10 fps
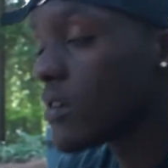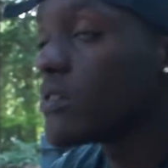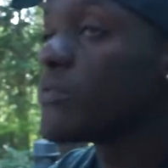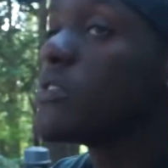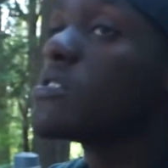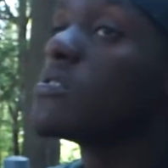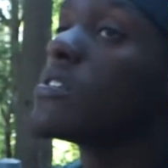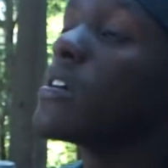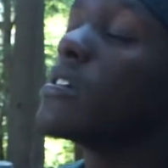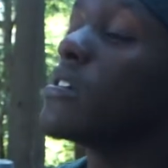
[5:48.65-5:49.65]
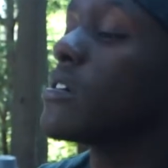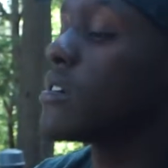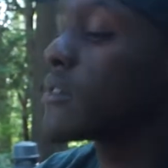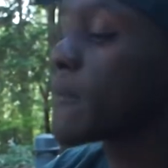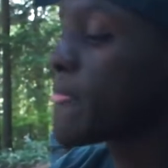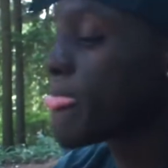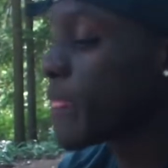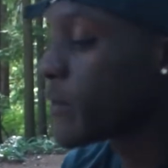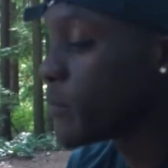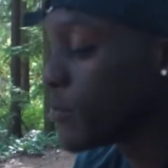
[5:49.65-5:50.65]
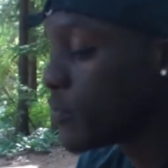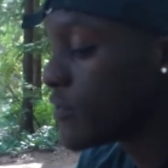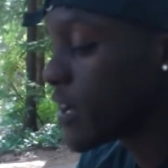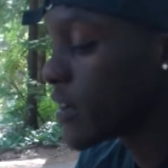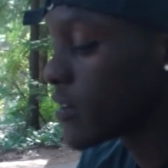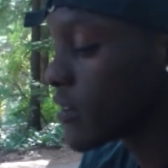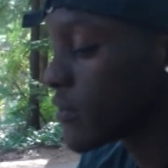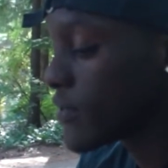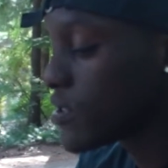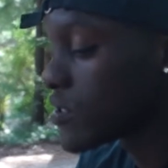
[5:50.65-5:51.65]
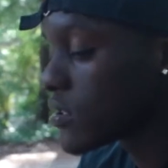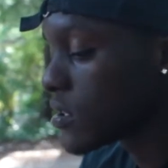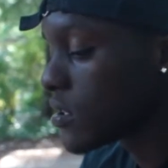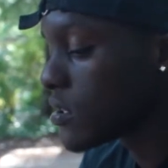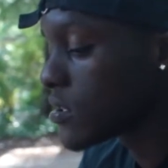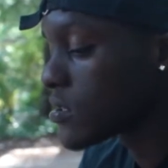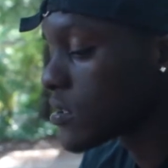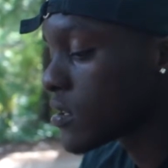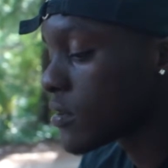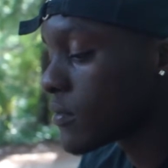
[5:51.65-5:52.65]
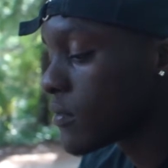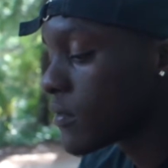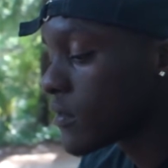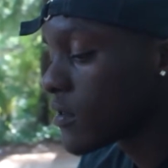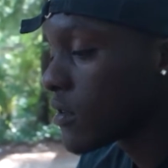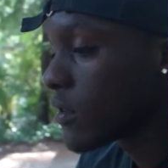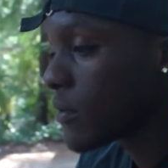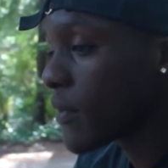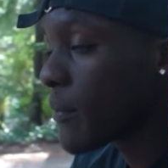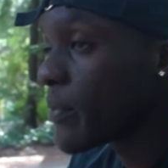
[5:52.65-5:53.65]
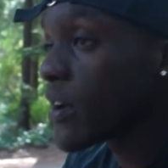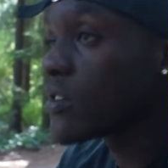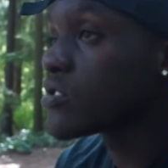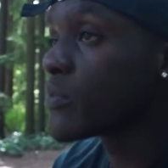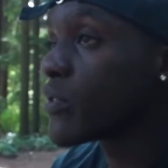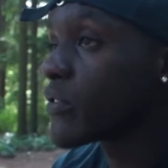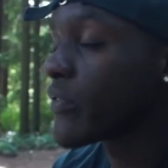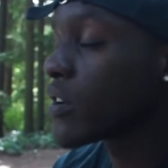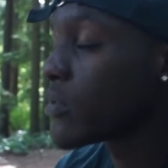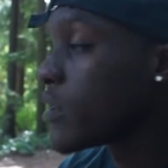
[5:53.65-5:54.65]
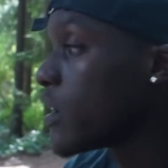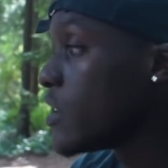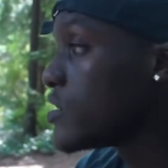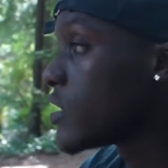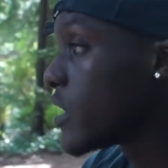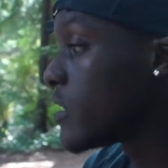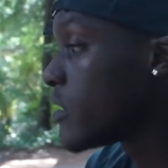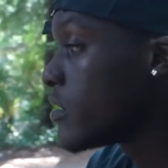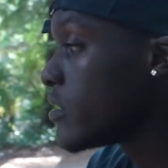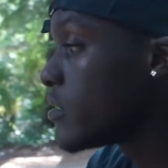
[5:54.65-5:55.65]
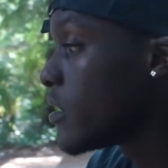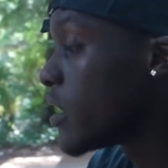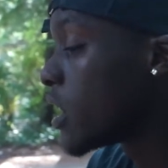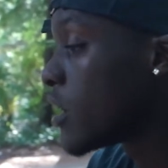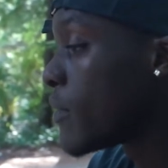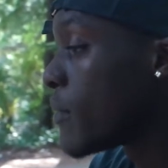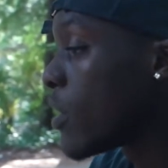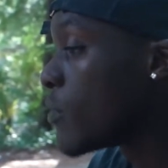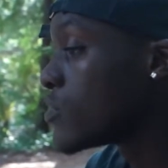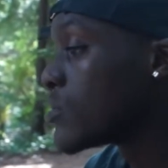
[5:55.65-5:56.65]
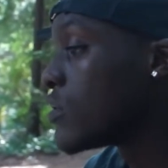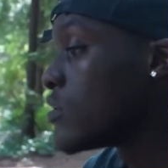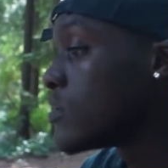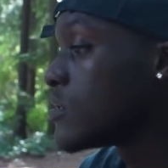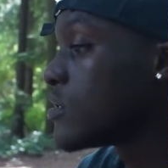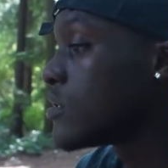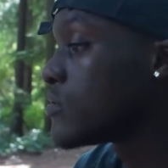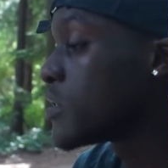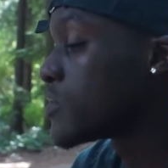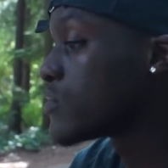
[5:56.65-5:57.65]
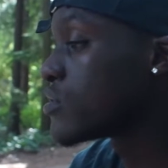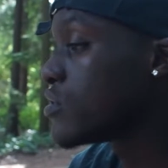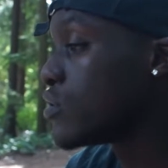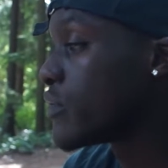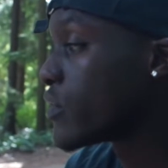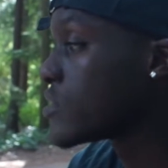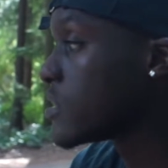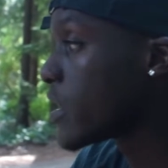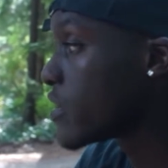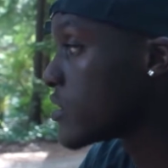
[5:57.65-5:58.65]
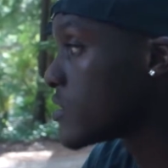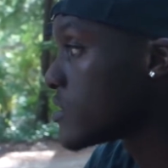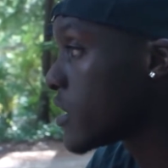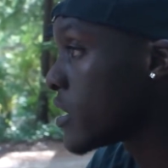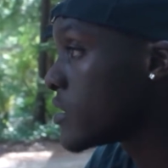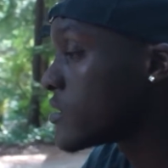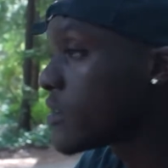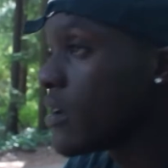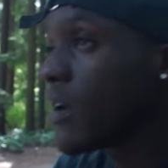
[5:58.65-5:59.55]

The reason that we moved out here originally is my parents are both very well educated, and my mom was going to transfer to a university out here in the States.